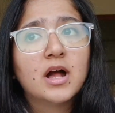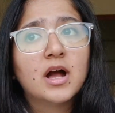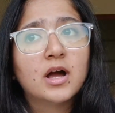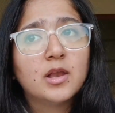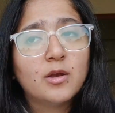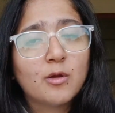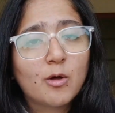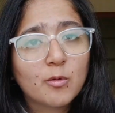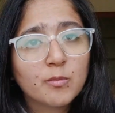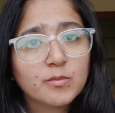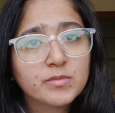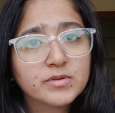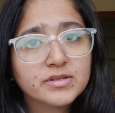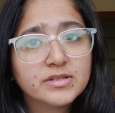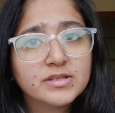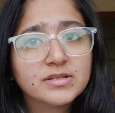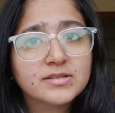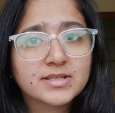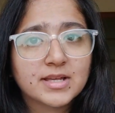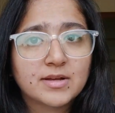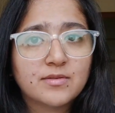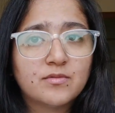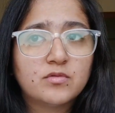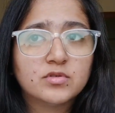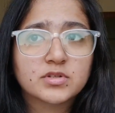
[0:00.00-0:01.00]
Along with
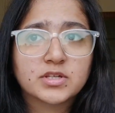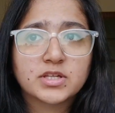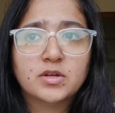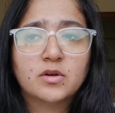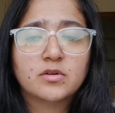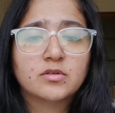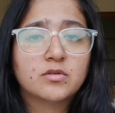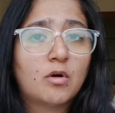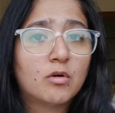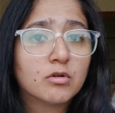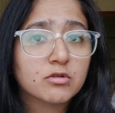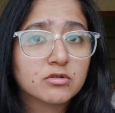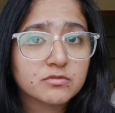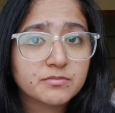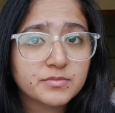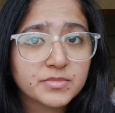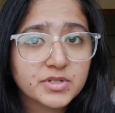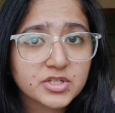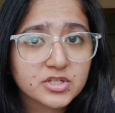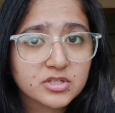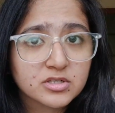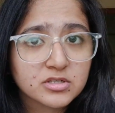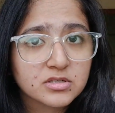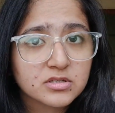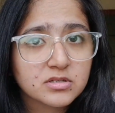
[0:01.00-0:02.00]
this, I'm working on
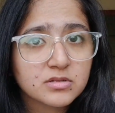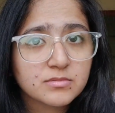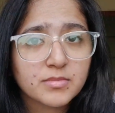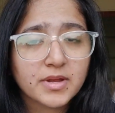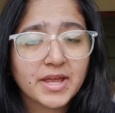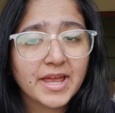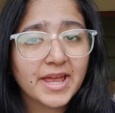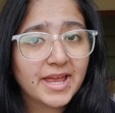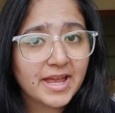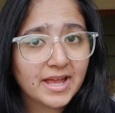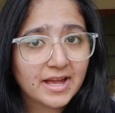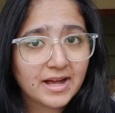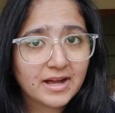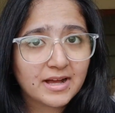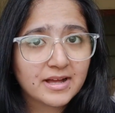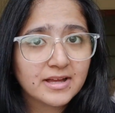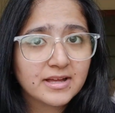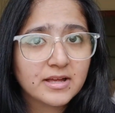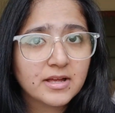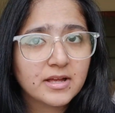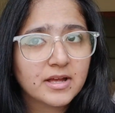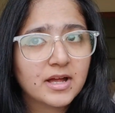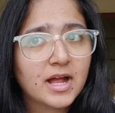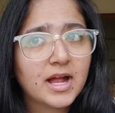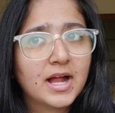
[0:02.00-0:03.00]
automation,
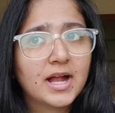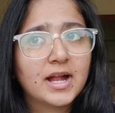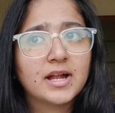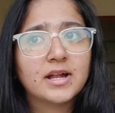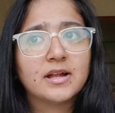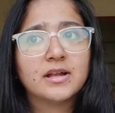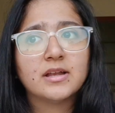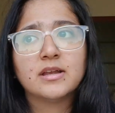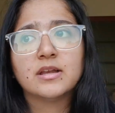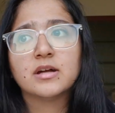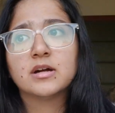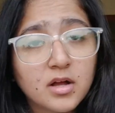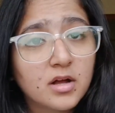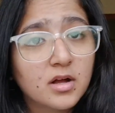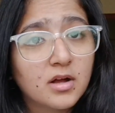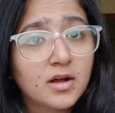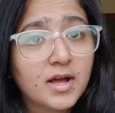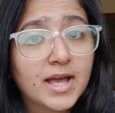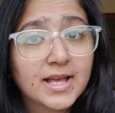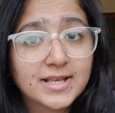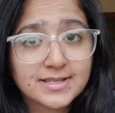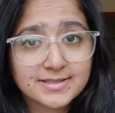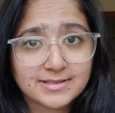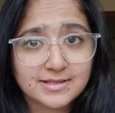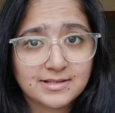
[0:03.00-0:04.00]
AI and
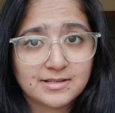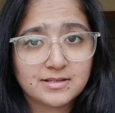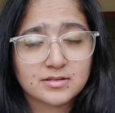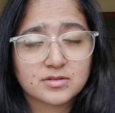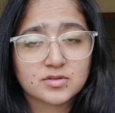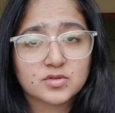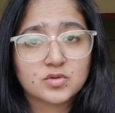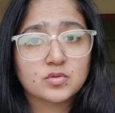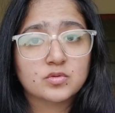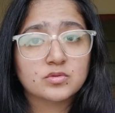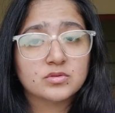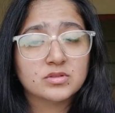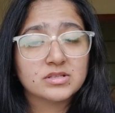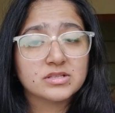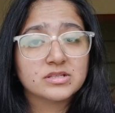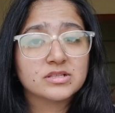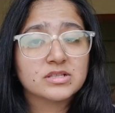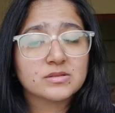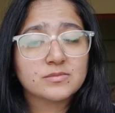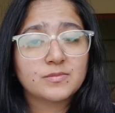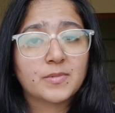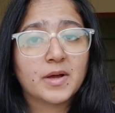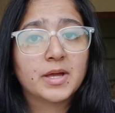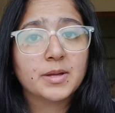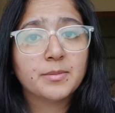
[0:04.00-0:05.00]
Excel. So this
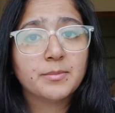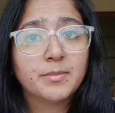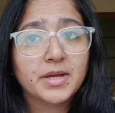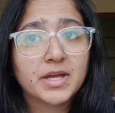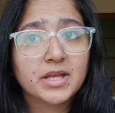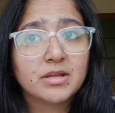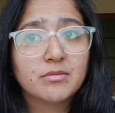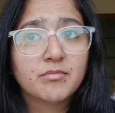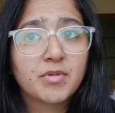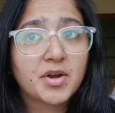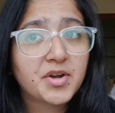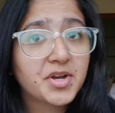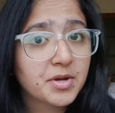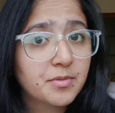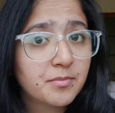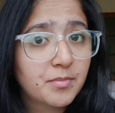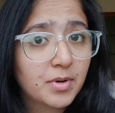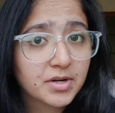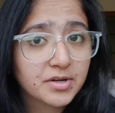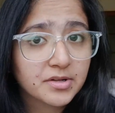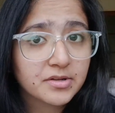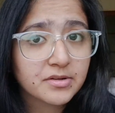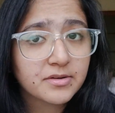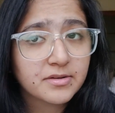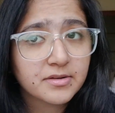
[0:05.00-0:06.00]
is my main bread and
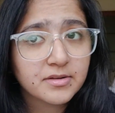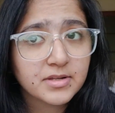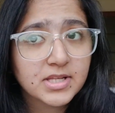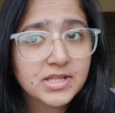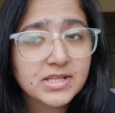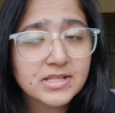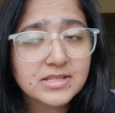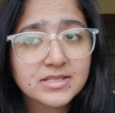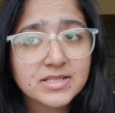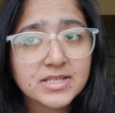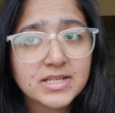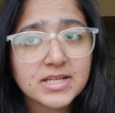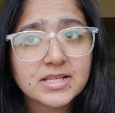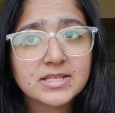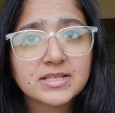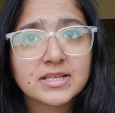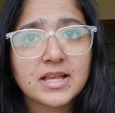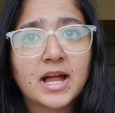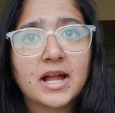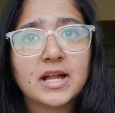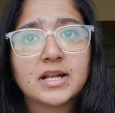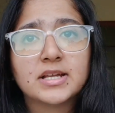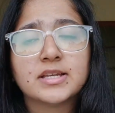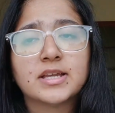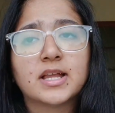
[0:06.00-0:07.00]
butter these days,
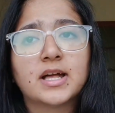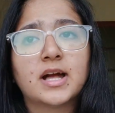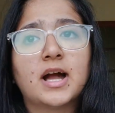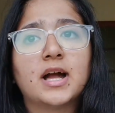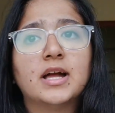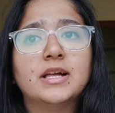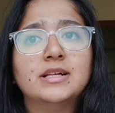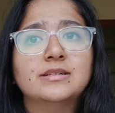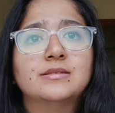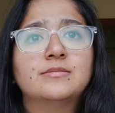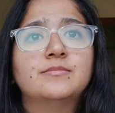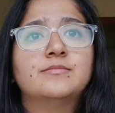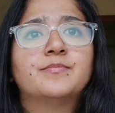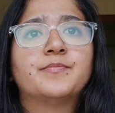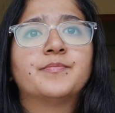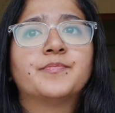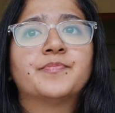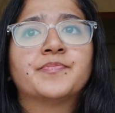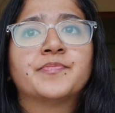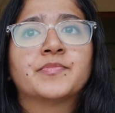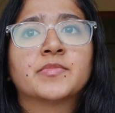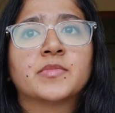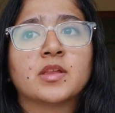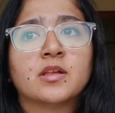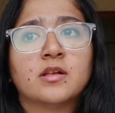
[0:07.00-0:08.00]
and I am
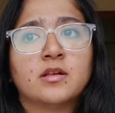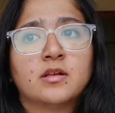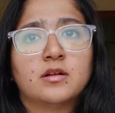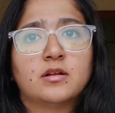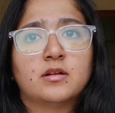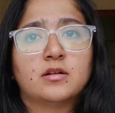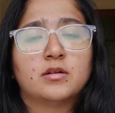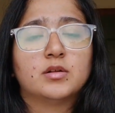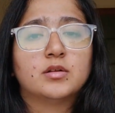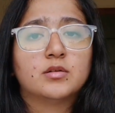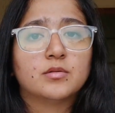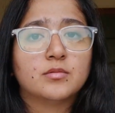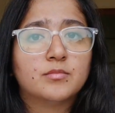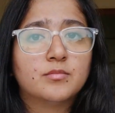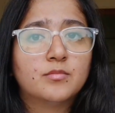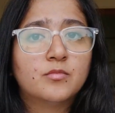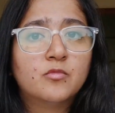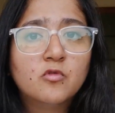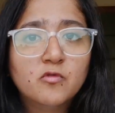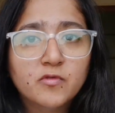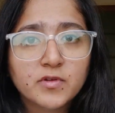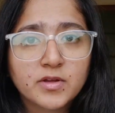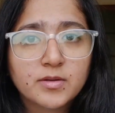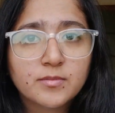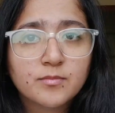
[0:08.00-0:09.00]

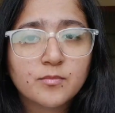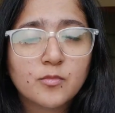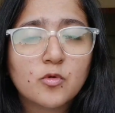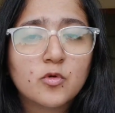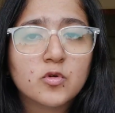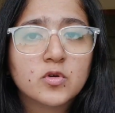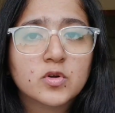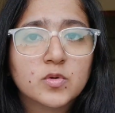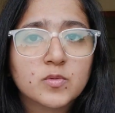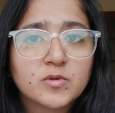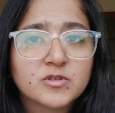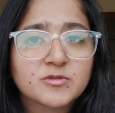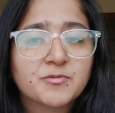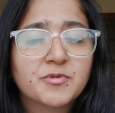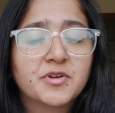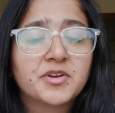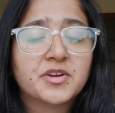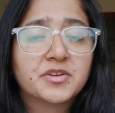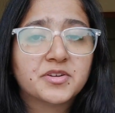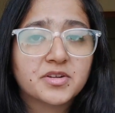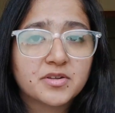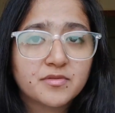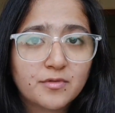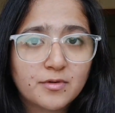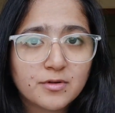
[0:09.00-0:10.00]
moving more towards
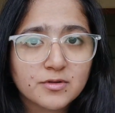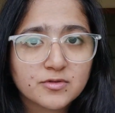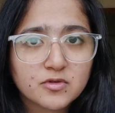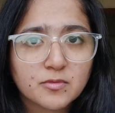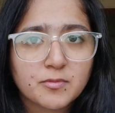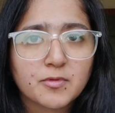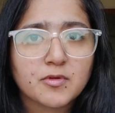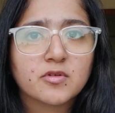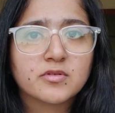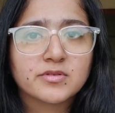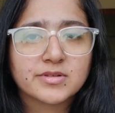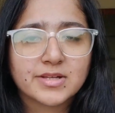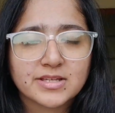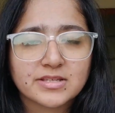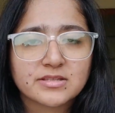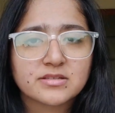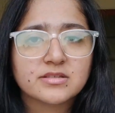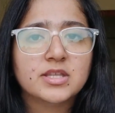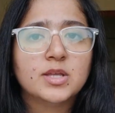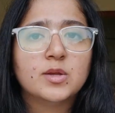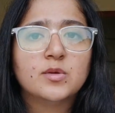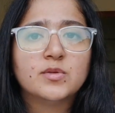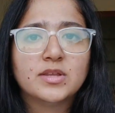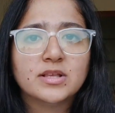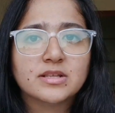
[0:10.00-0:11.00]
predictive also, because as
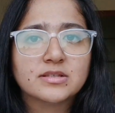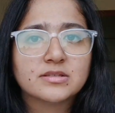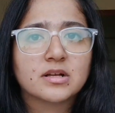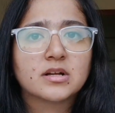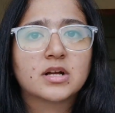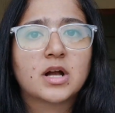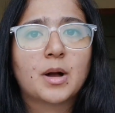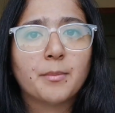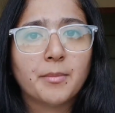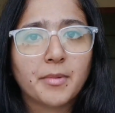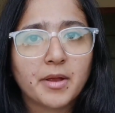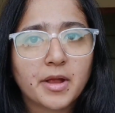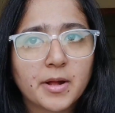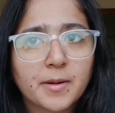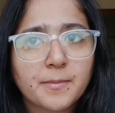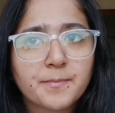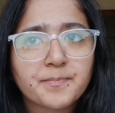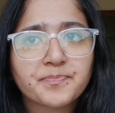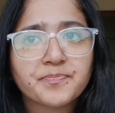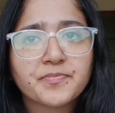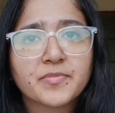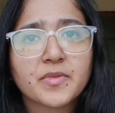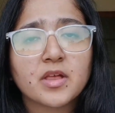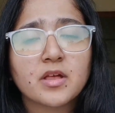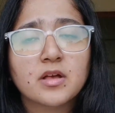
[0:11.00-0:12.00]
new things are coming up.
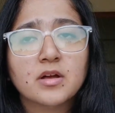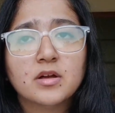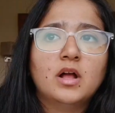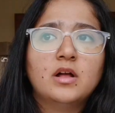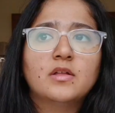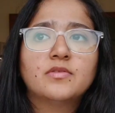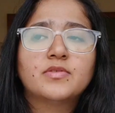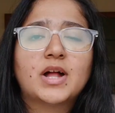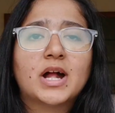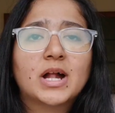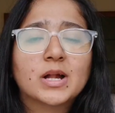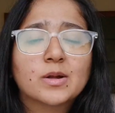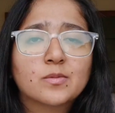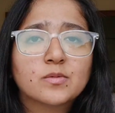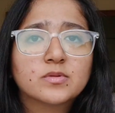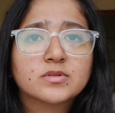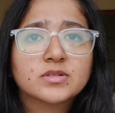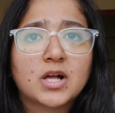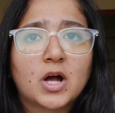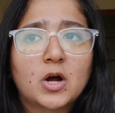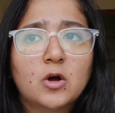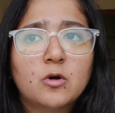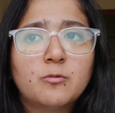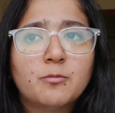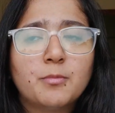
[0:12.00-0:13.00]
That
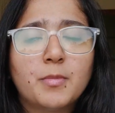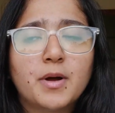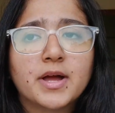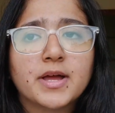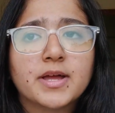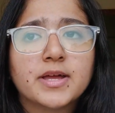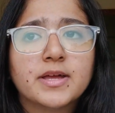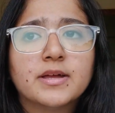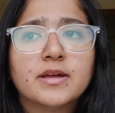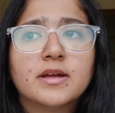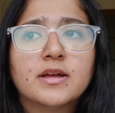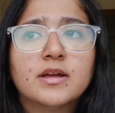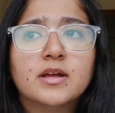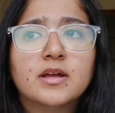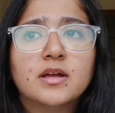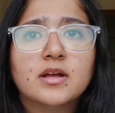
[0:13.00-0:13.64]
was how my